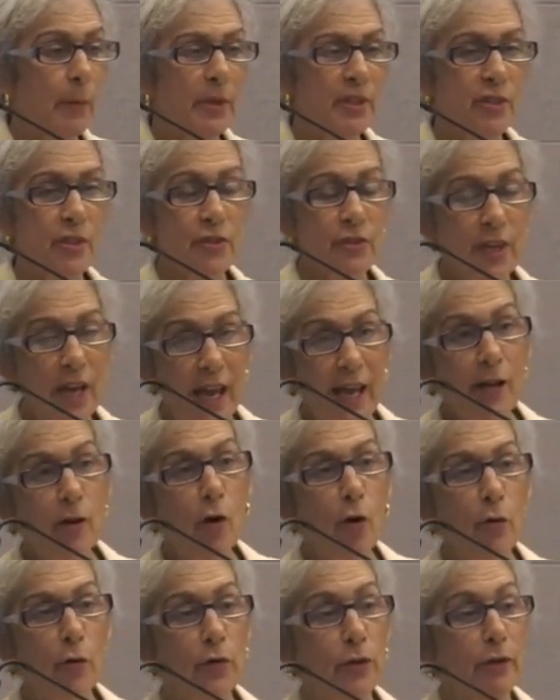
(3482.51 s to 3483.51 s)
But to
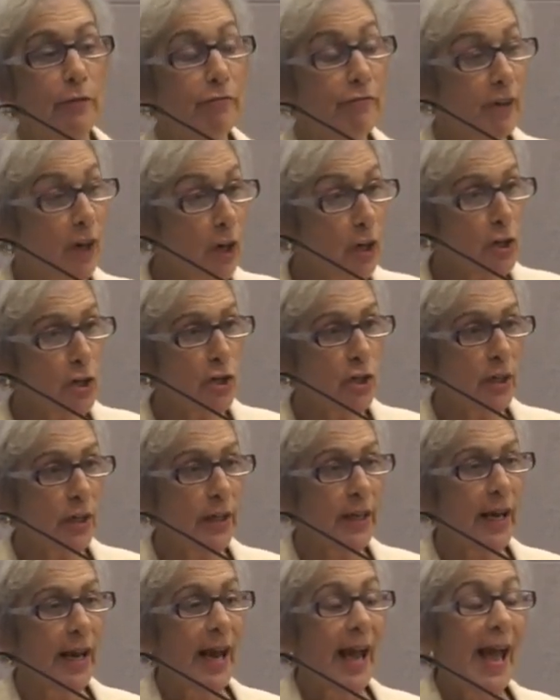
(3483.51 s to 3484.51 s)
take over the
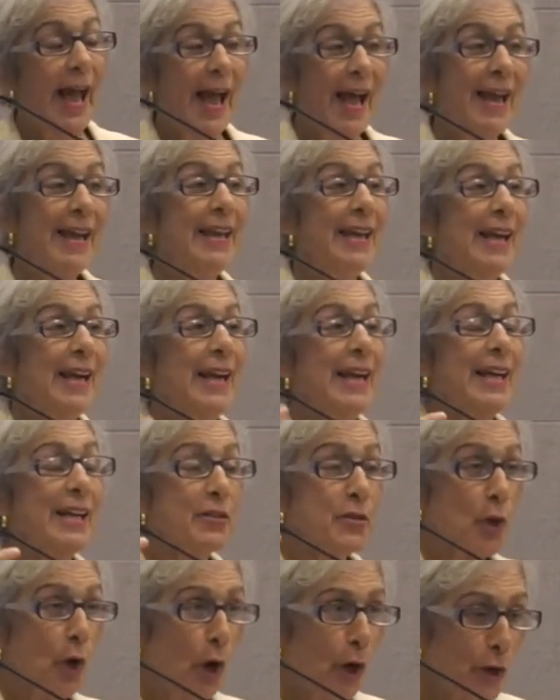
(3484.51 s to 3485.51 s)
function, and
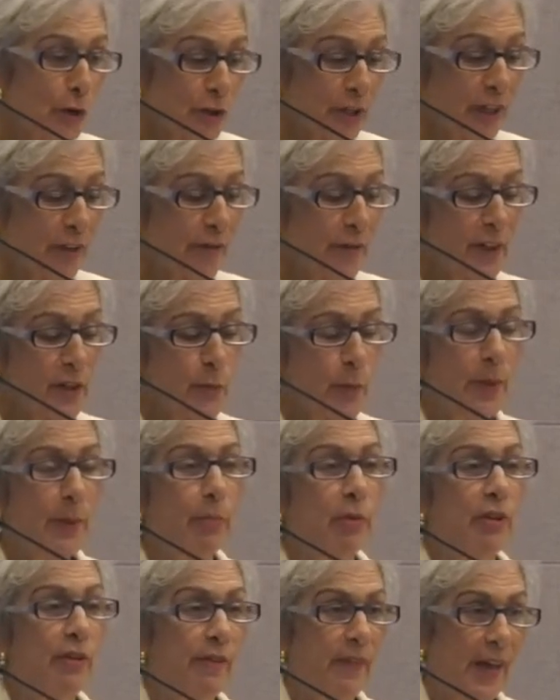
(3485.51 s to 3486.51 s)
it's hard to convince
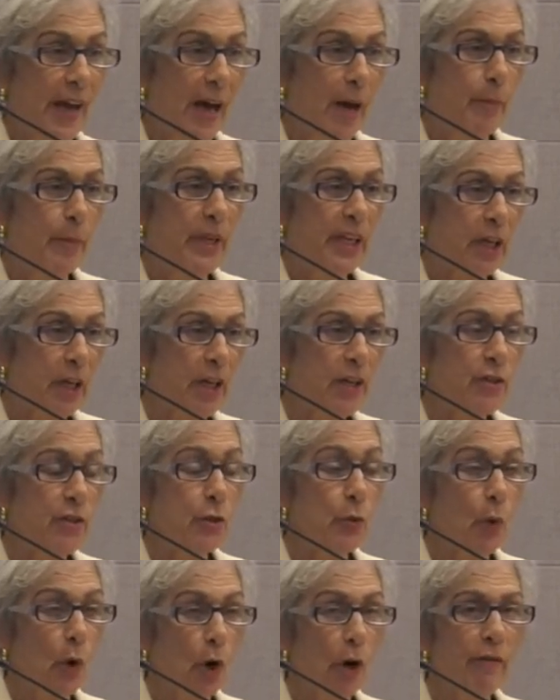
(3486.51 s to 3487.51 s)
people of that
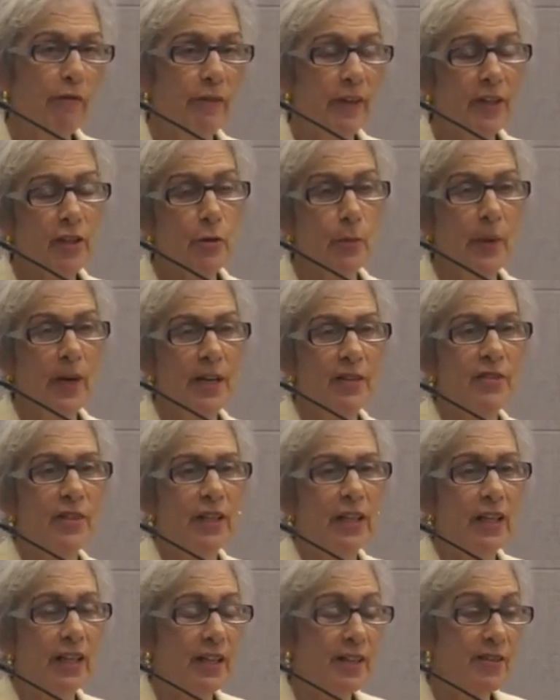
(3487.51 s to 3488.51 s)
because you are
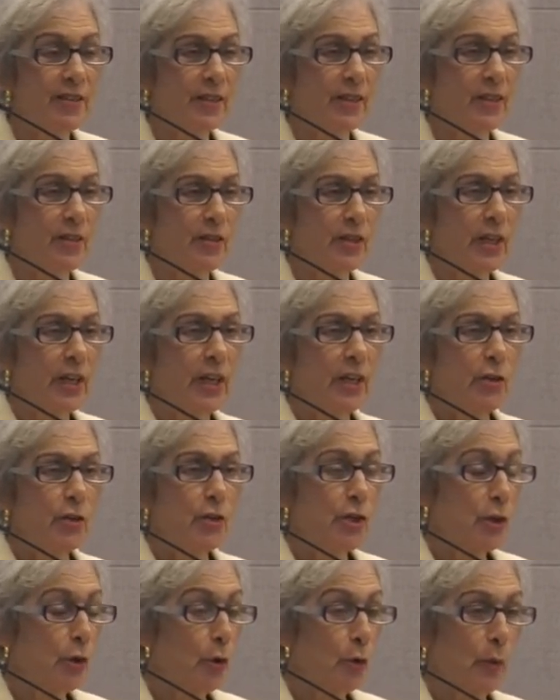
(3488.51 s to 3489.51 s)
victimizing innocent
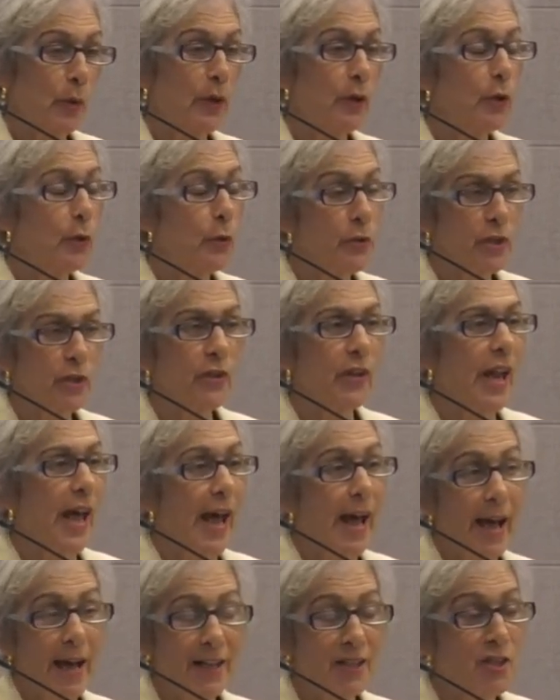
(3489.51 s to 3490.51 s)
children who
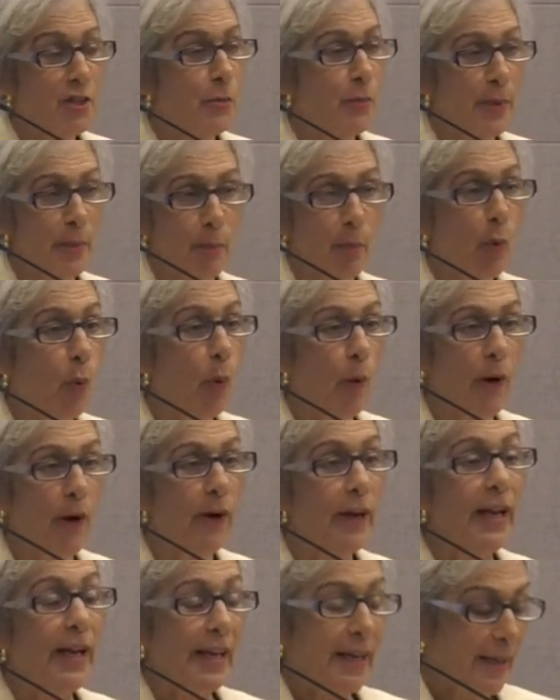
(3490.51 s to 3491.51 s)
didn't ask to be
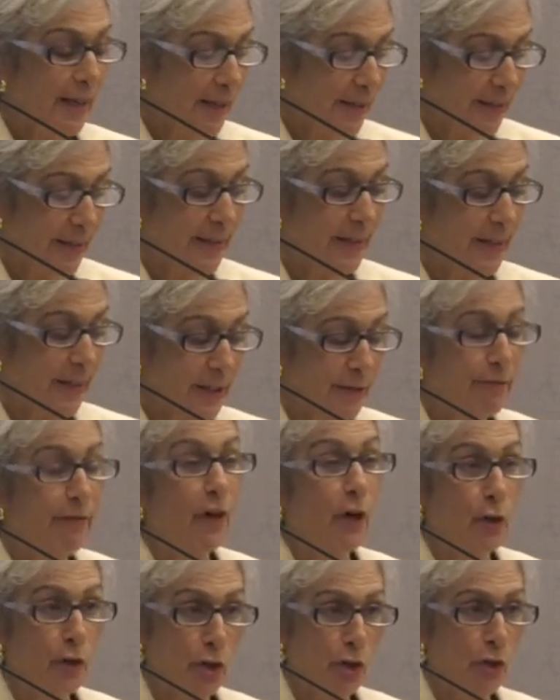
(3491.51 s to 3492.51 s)
born into
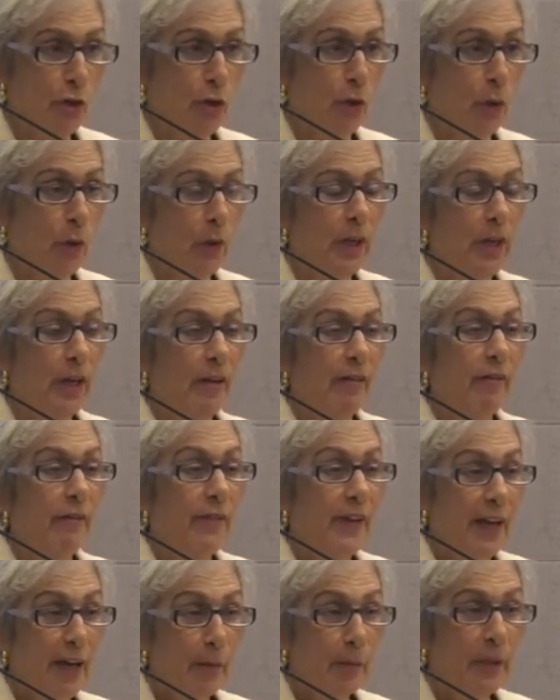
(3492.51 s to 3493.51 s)
dysfunctional
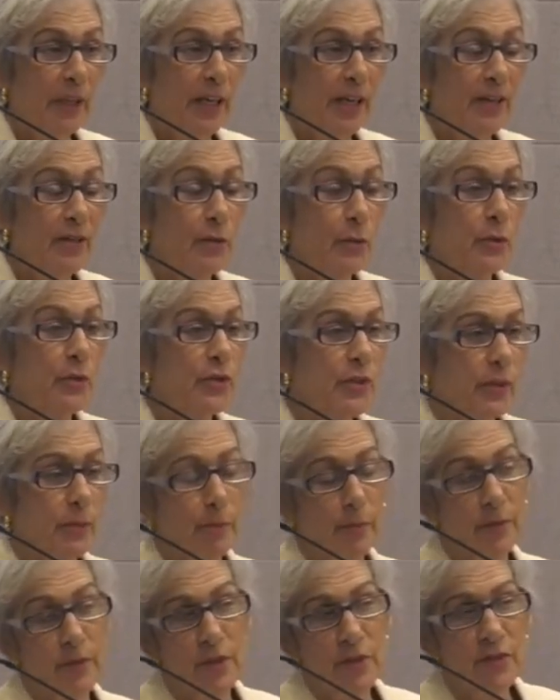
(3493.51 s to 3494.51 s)
families or
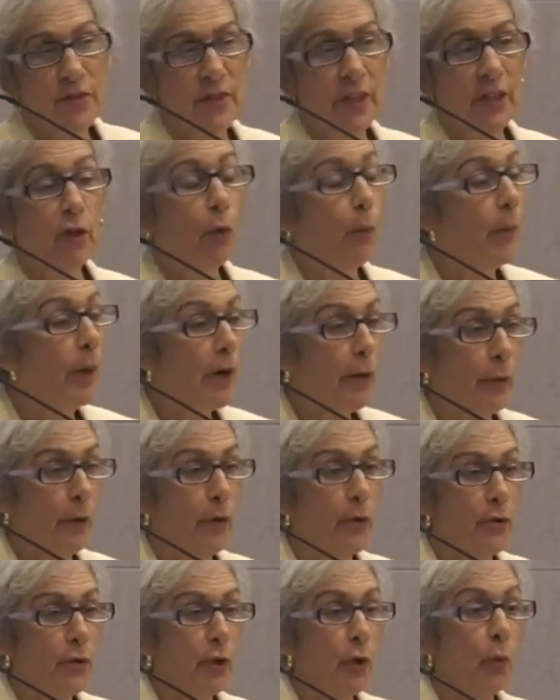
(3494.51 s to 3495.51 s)
to single
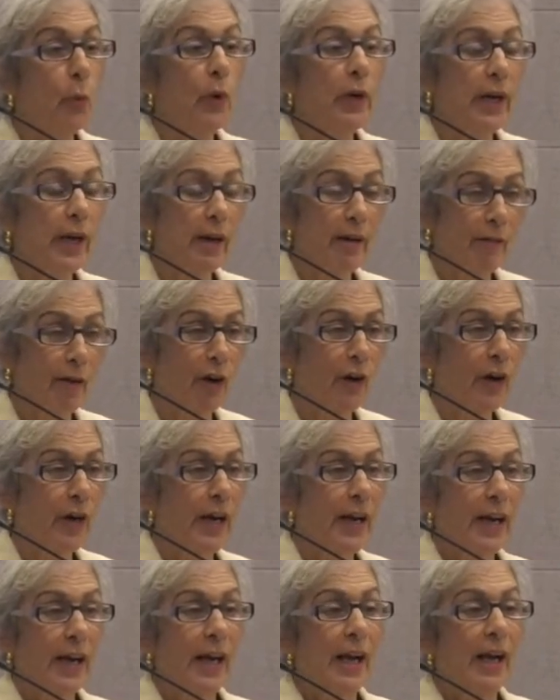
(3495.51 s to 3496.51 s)
mothers or whatever.